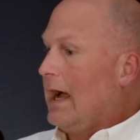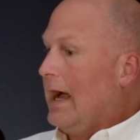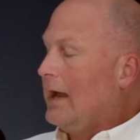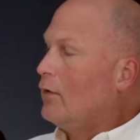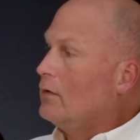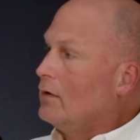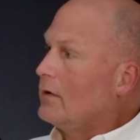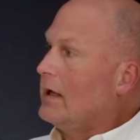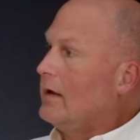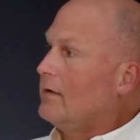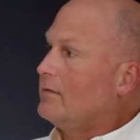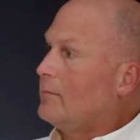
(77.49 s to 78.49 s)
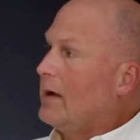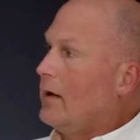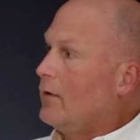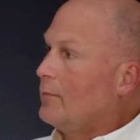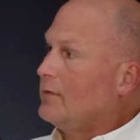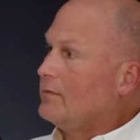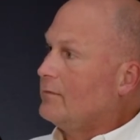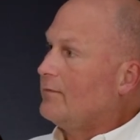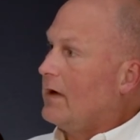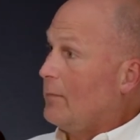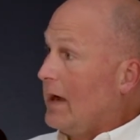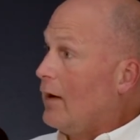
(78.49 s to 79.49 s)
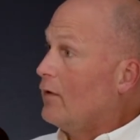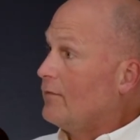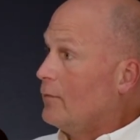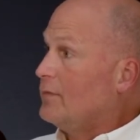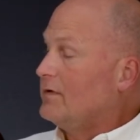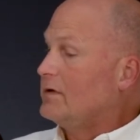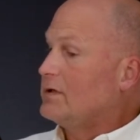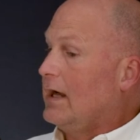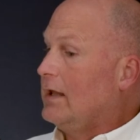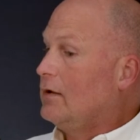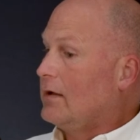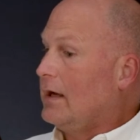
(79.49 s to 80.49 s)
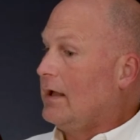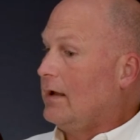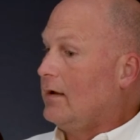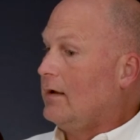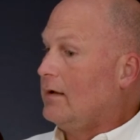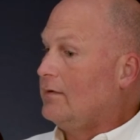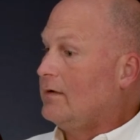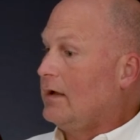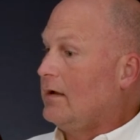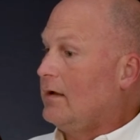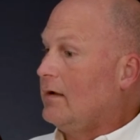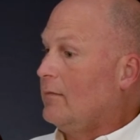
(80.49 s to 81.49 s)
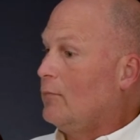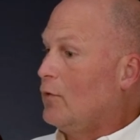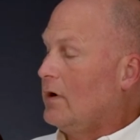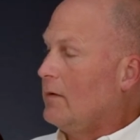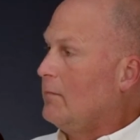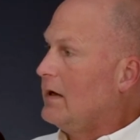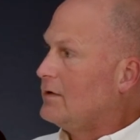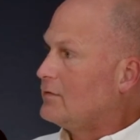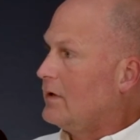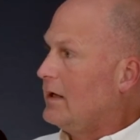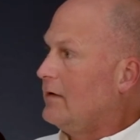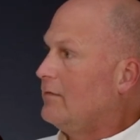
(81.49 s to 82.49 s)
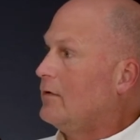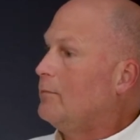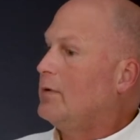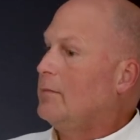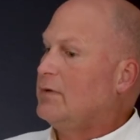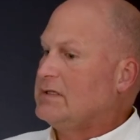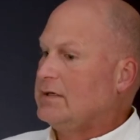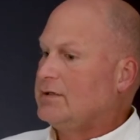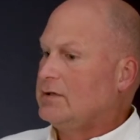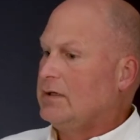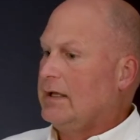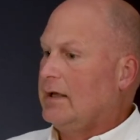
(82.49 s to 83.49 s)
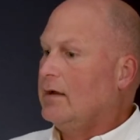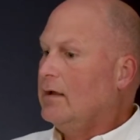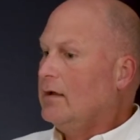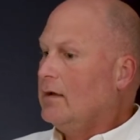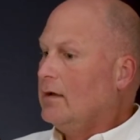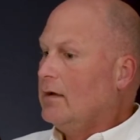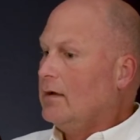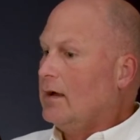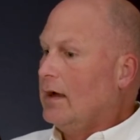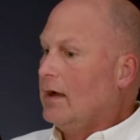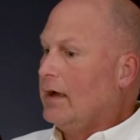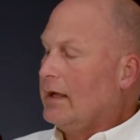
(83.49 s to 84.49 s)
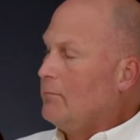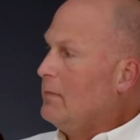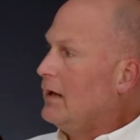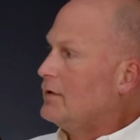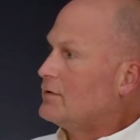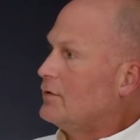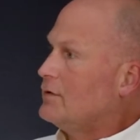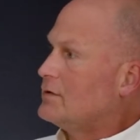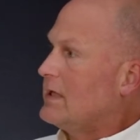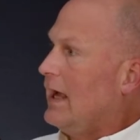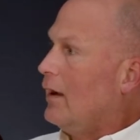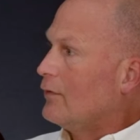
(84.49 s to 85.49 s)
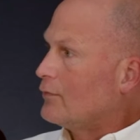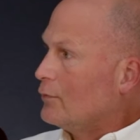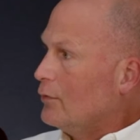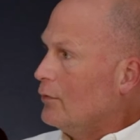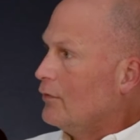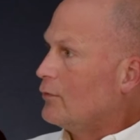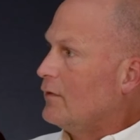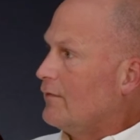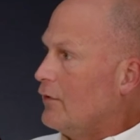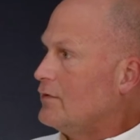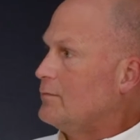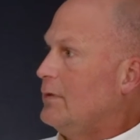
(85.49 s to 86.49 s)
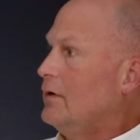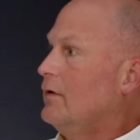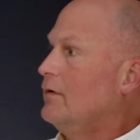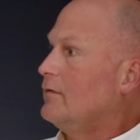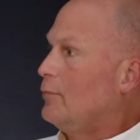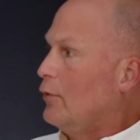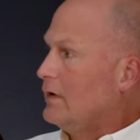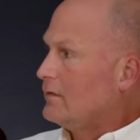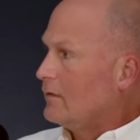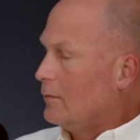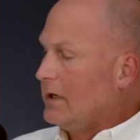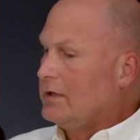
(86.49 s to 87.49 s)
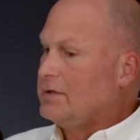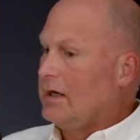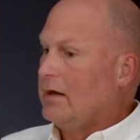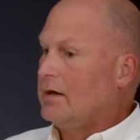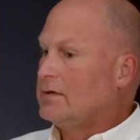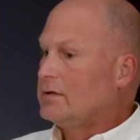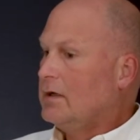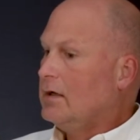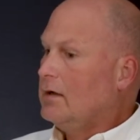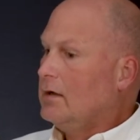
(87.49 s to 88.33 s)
I don't look at it as a powerful position. I look at it as a more administrative, a position that administers the House rules, refers bills, appoints committee chairs,